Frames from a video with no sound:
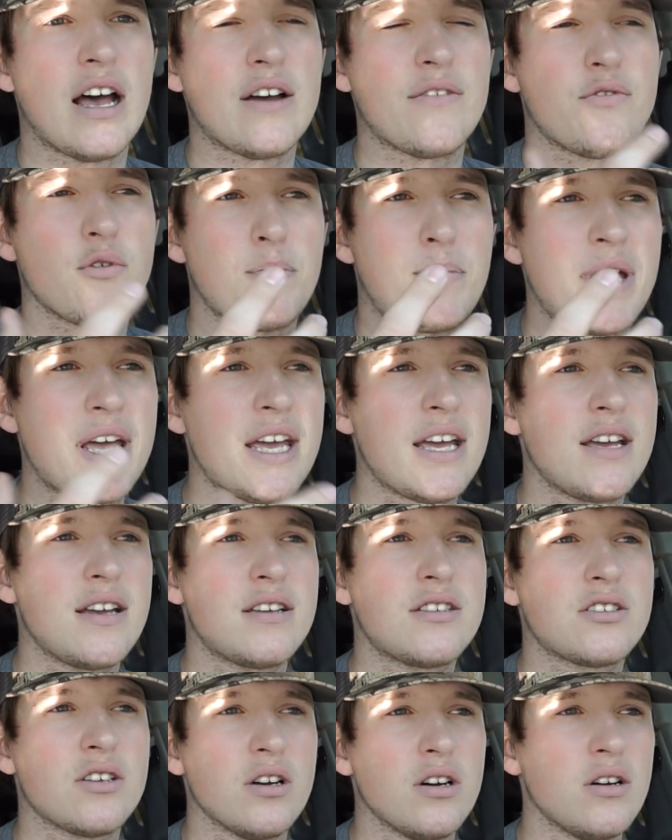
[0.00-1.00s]
for
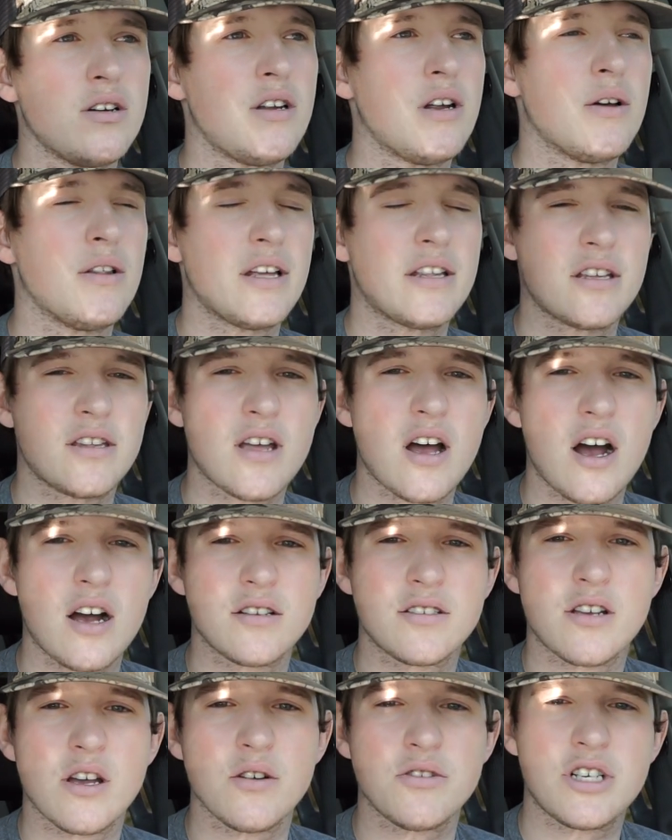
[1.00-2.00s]
pigs. So, you know, let the
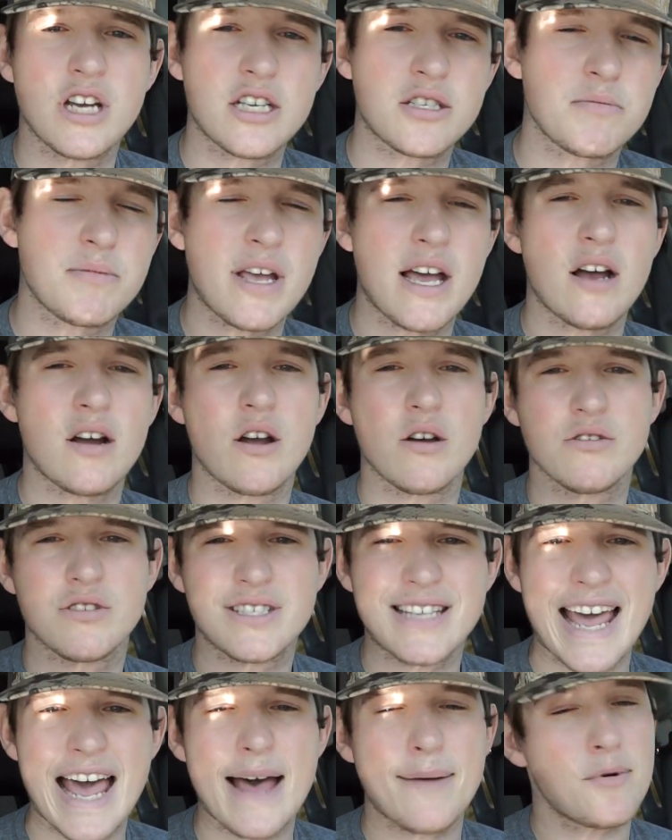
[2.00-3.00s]
dogs go, chase them down, go
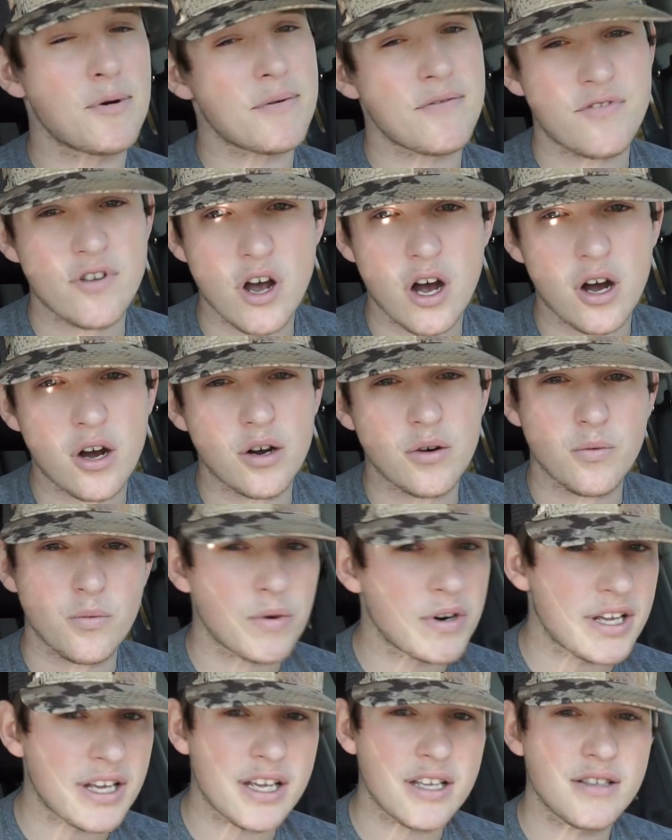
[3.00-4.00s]
stab them. If y'all
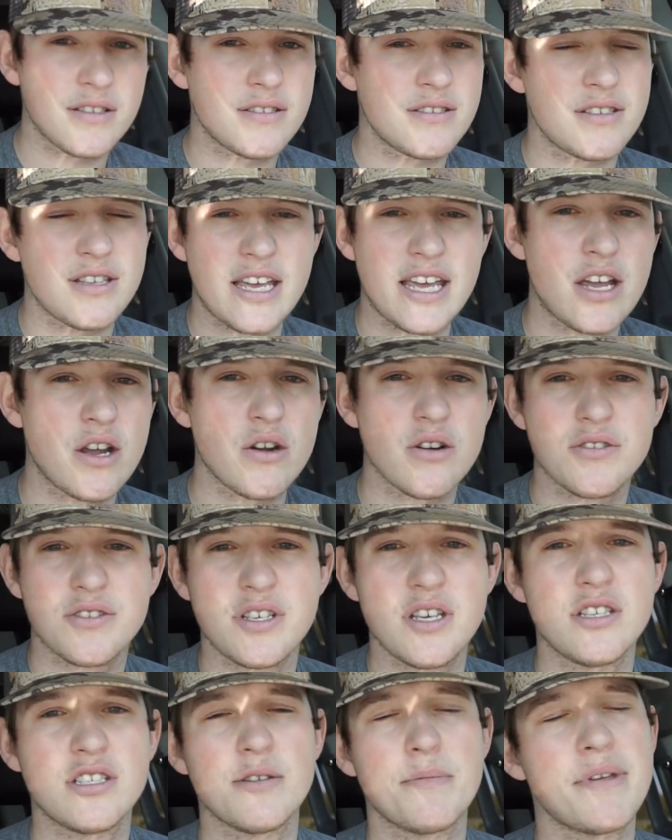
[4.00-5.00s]
want to hear,
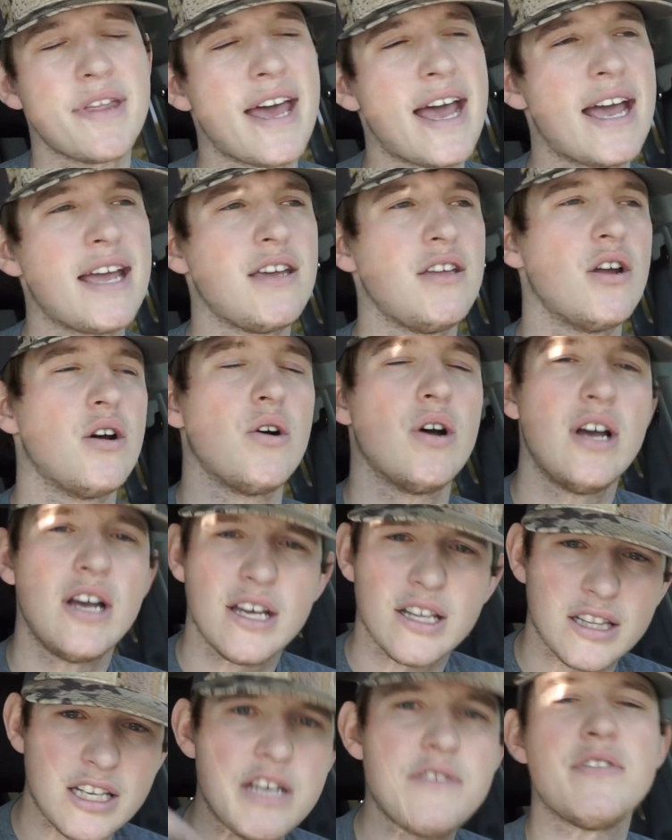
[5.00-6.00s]
see some of that, you know,
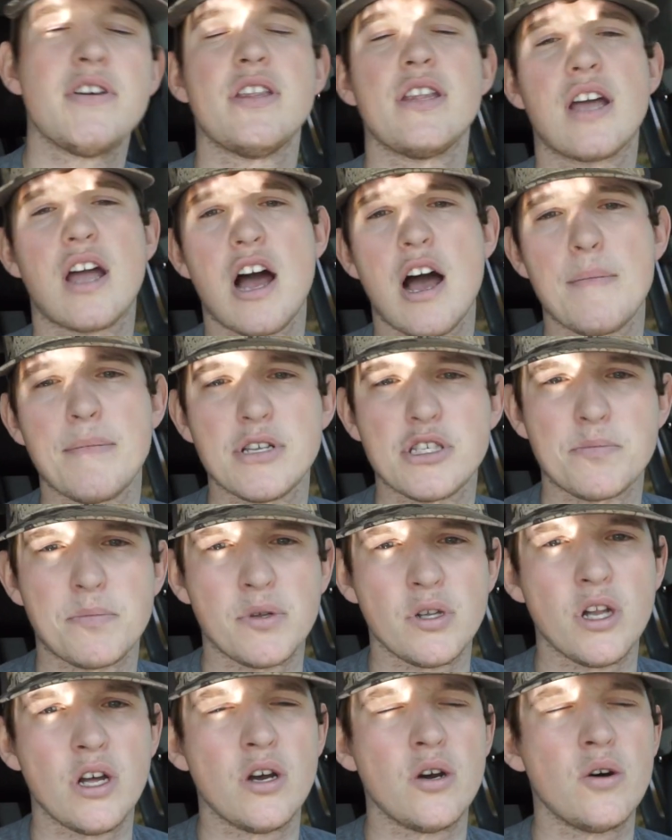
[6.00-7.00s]
leave it in the comments
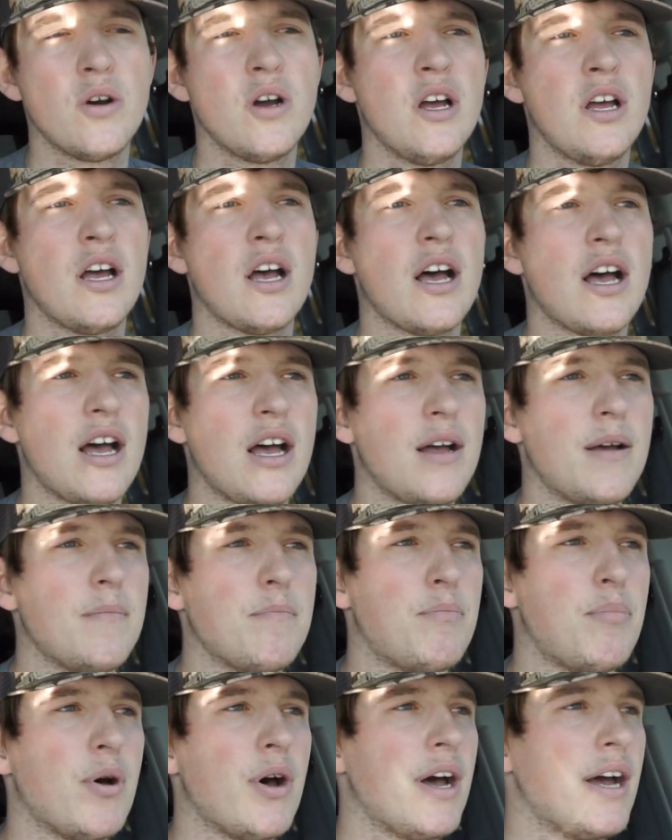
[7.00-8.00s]
below.
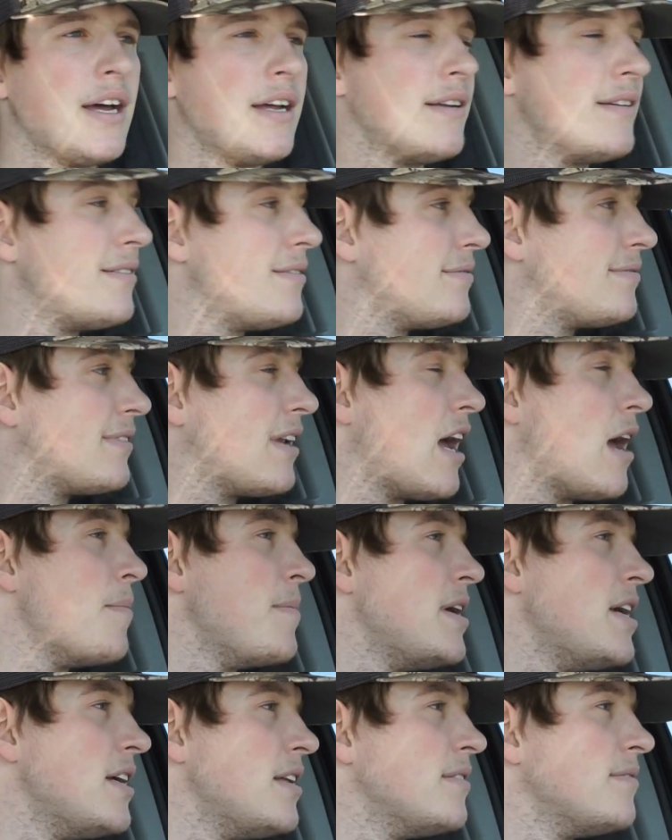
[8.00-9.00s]
But, I
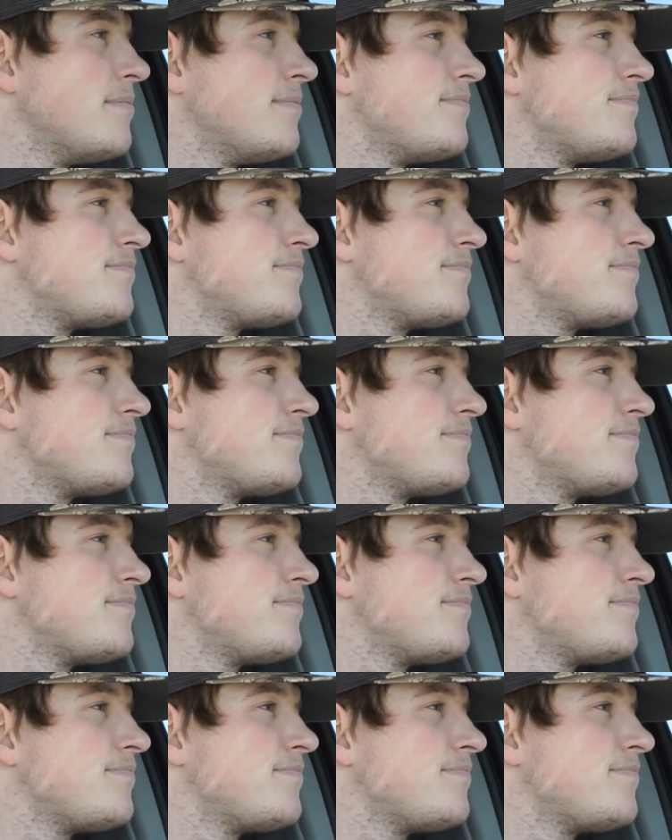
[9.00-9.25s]
mean,